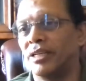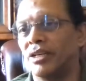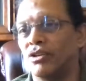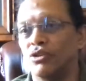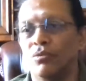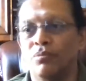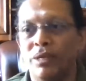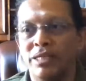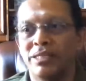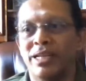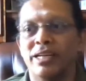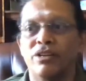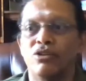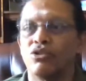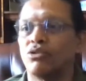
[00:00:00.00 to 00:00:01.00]
So please
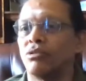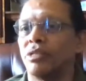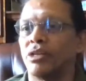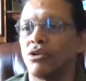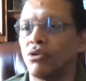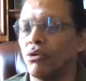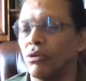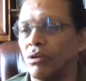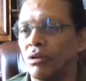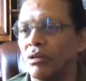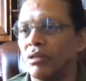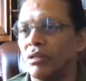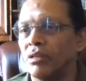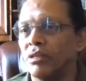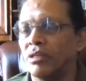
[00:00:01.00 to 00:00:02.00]
get used to that role.
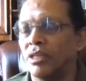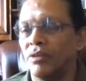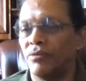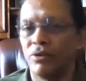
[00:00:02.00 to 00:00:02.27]
If you